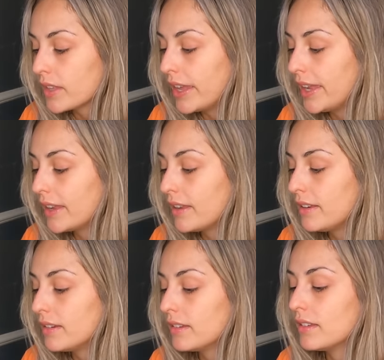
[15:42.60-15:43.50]

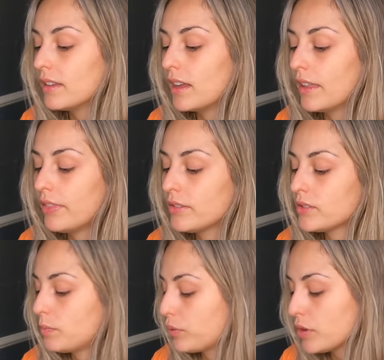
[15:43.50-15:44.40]
And I,
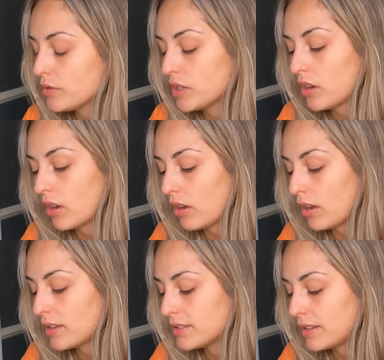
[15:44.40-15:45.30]
there's pros and
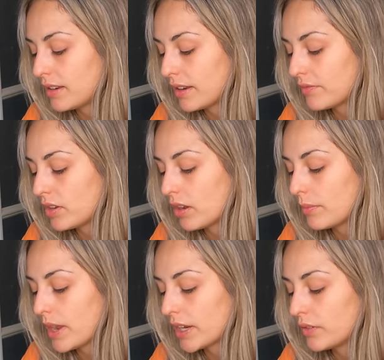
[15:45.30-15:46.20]
cons, and I've gone
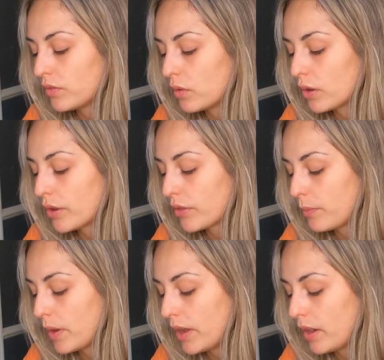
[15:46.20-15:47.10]
back and forth,
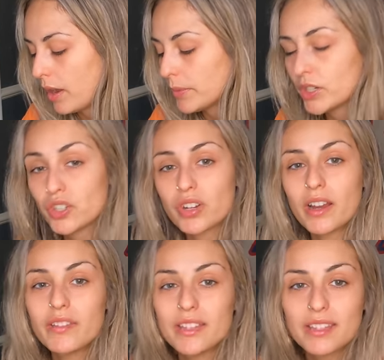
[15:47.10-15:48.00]
but I'm going to
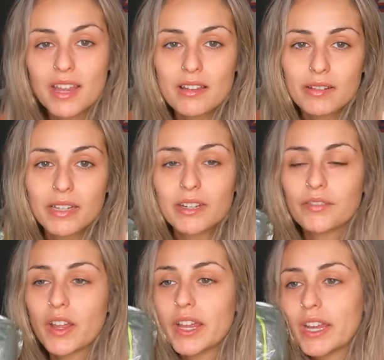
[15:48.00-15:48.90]
try this out, and if
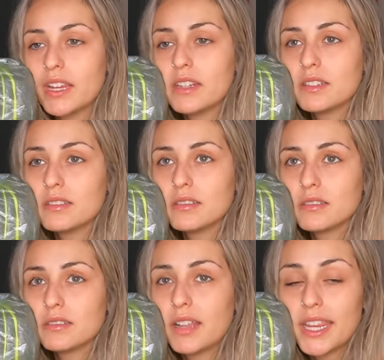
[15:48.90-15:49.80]
I
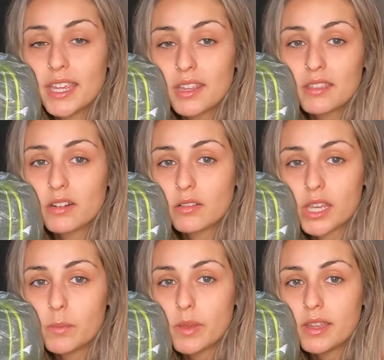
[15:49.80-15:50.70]
like it, then I'll
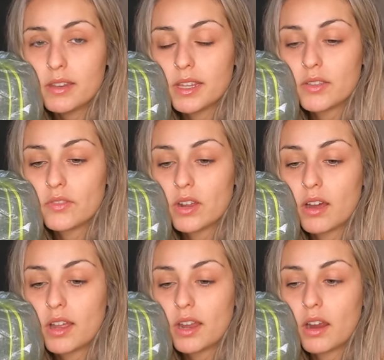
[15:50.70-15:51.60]
keep it. If
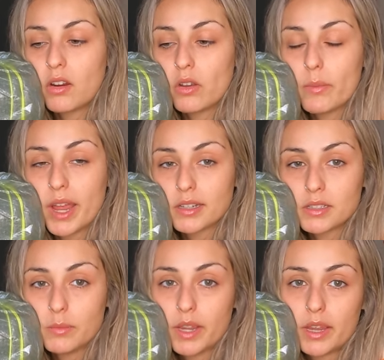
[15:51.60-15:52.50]
not, I'll go back
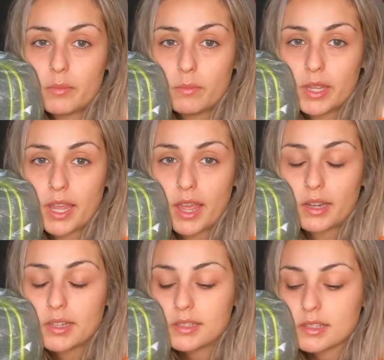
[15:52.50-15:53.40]
to my Big
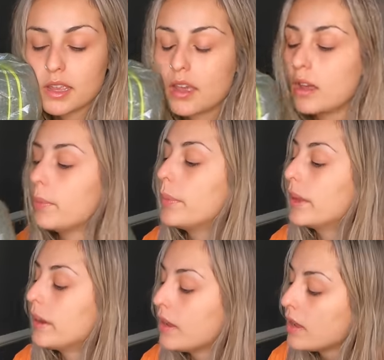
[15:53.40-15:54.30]
Agnes. Um,
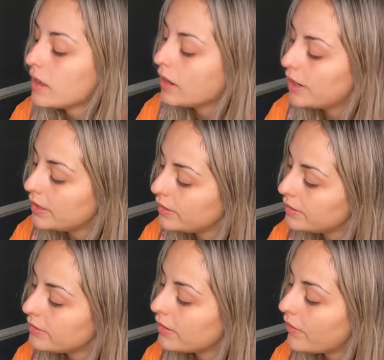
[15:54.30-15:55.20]
but I,
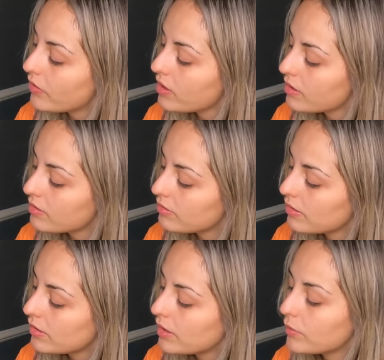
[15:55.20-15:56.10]
I think it,
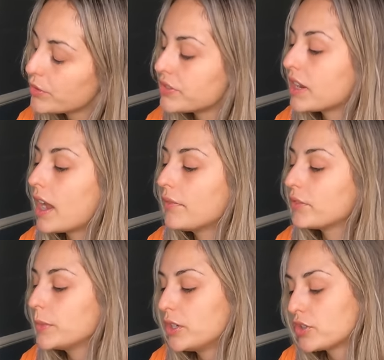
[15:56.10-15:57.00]
it was time
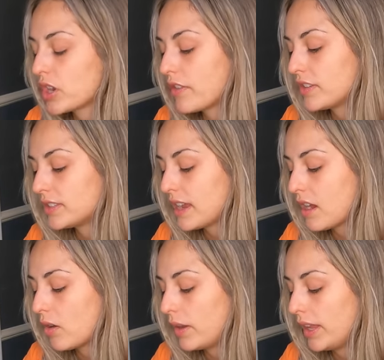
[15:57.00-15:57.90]
for me to try this
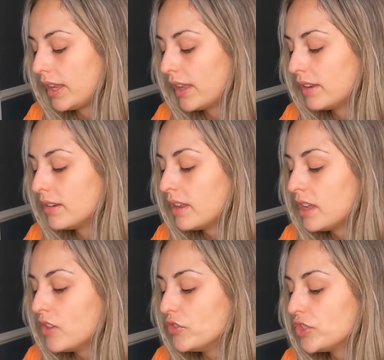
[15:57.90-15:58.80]
out, and
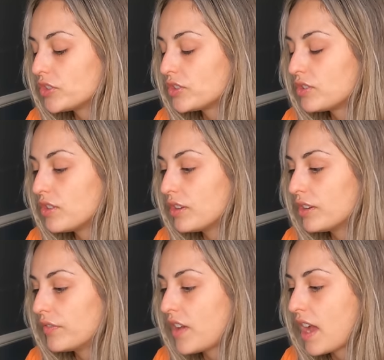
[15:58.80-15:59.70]
just
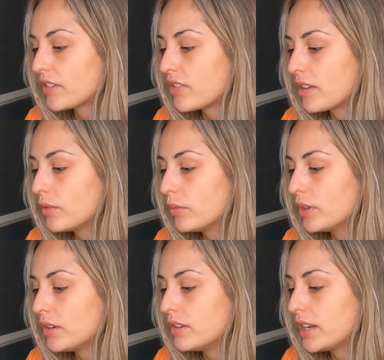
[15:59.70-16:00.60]
the fact that it
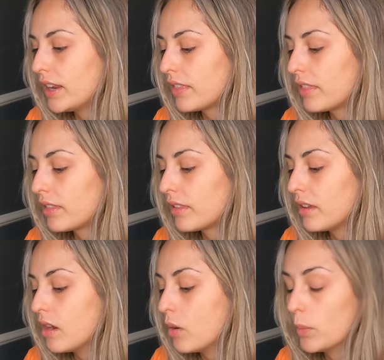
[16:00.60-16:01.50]
would take
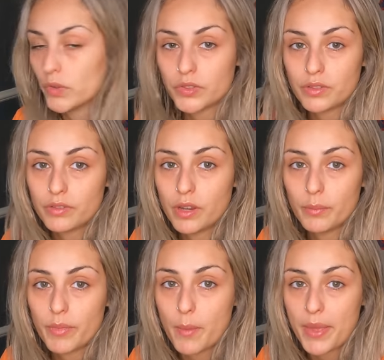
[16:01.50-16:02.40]
almost
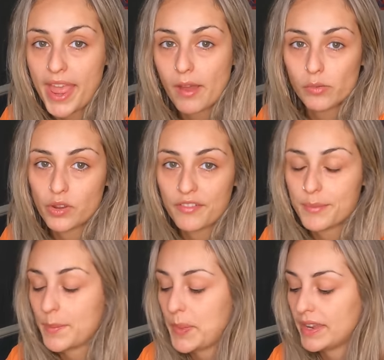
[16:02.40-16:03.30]
a pound off
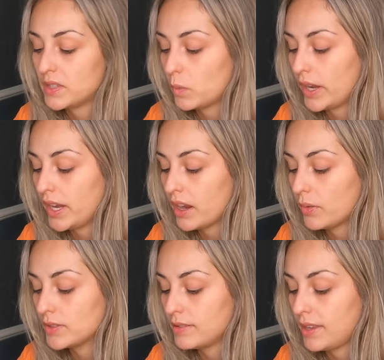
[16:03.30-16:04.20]
my base weight, I
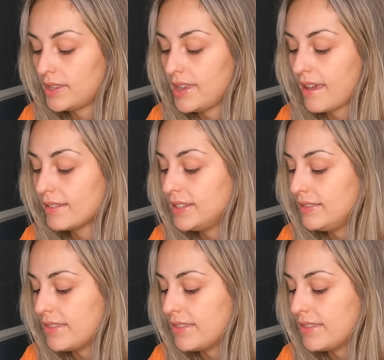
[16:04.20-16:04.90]
was like, yeah, I need